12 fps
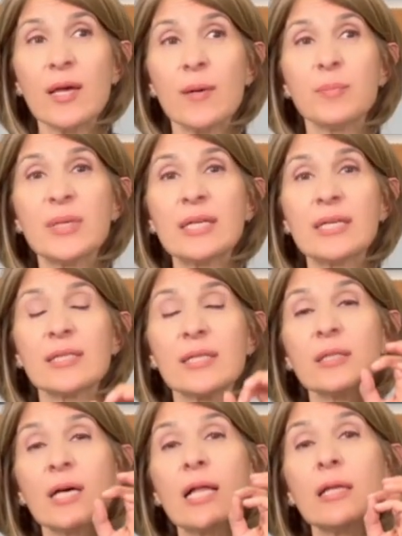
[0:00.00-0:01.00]
because it
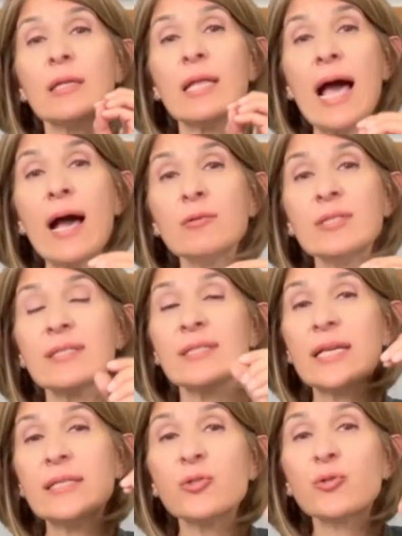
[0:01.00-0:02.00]
allows
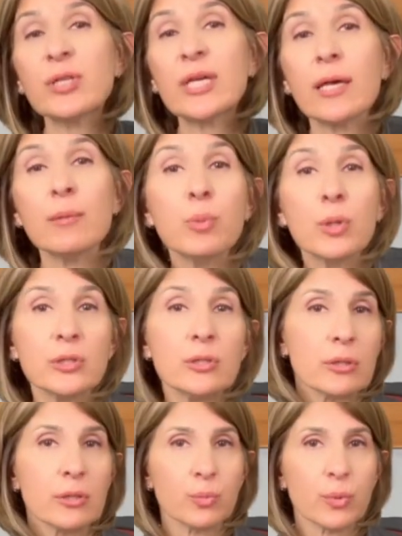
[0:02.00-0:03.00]
sensory input to
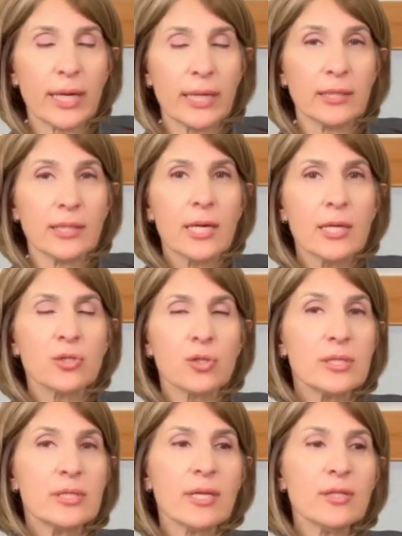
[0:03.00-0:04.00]
the brain. So
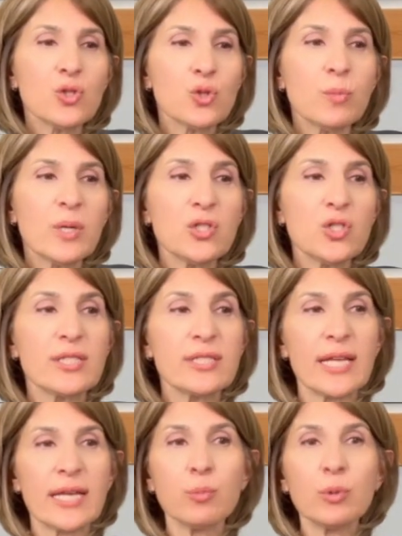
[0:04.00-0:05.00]
it's not so much
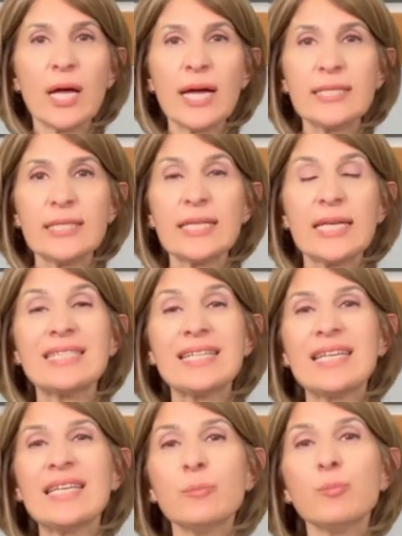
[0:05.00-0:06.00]
stabilizing it
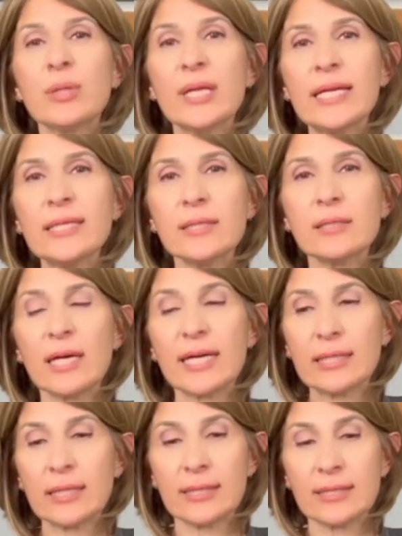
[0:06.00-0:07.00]
in place,
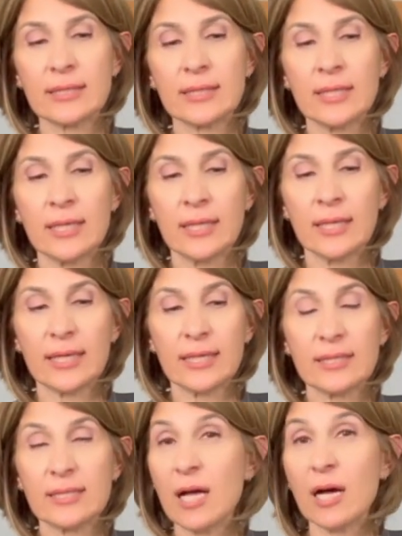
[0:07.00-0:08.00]
like it's
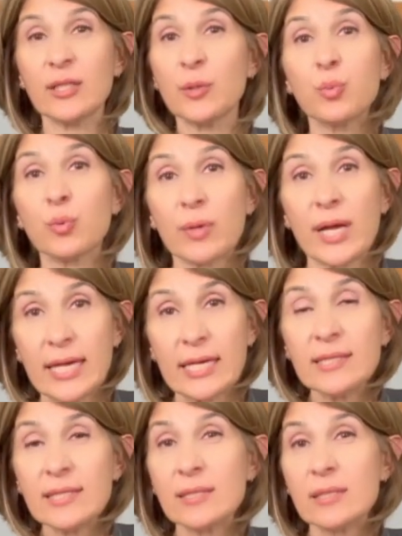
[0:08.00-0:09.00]
not a
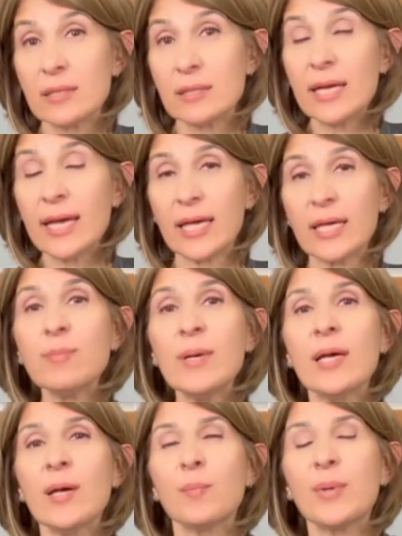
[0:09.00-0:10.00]
brace, it's a tape,
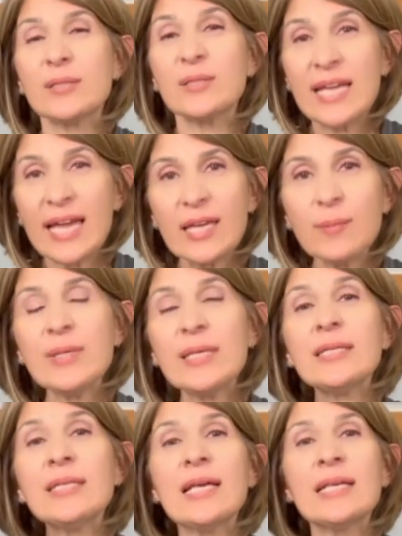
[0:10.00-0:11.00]
but
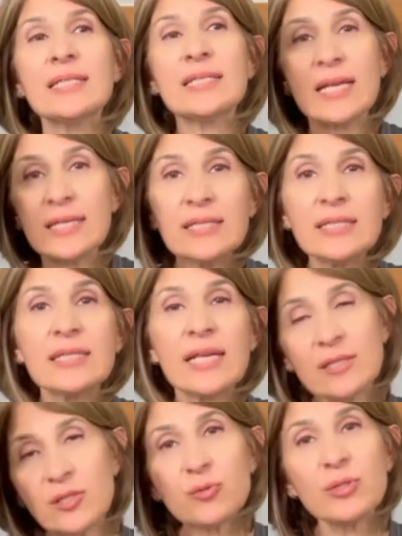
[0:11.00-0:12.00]
taping sends
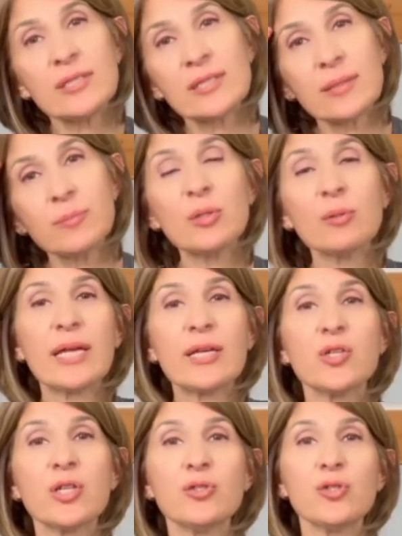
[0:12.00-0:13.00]
sensory
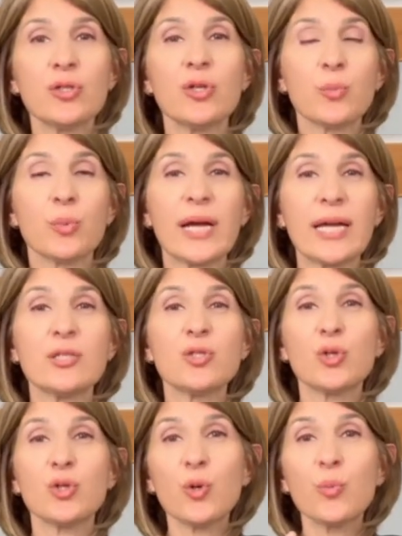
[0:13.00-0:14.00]
stimulation to your brain so
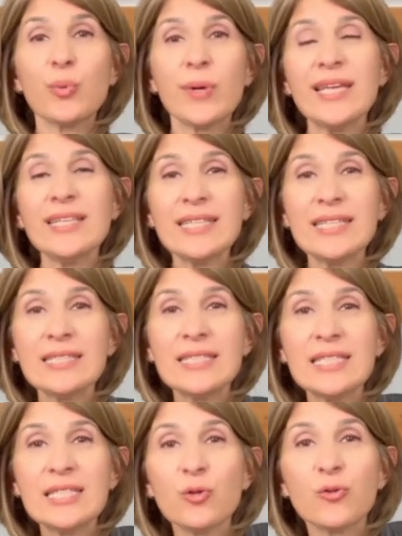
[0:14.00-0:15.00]
your brain can
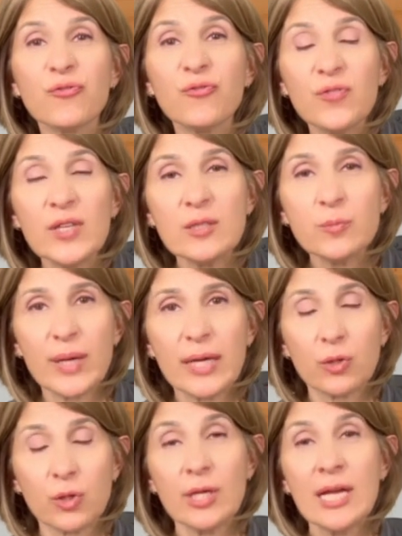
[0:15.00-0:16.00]
see your feet
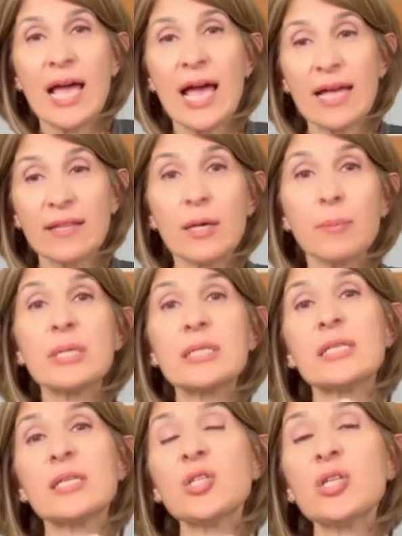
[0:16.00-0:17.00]
better and the
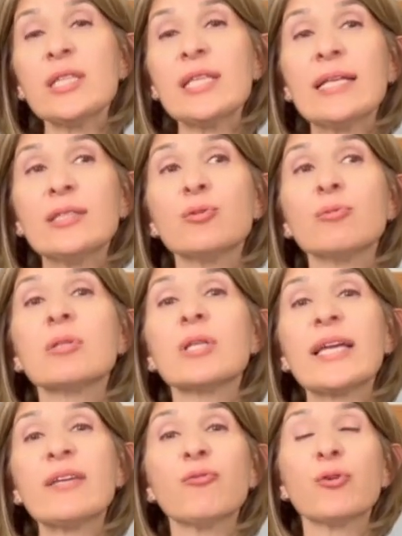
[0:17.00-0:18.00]
position that you
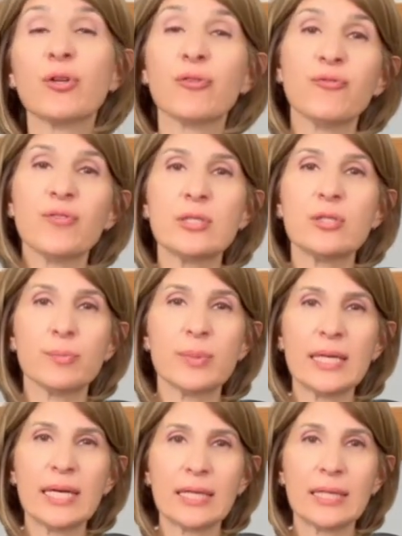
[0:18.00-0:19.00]
like for your feet to
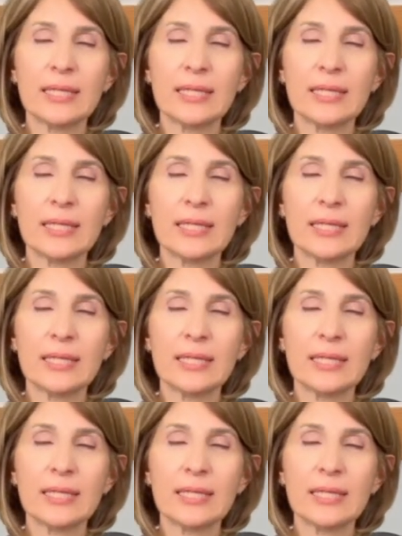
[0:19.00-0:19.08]
be in.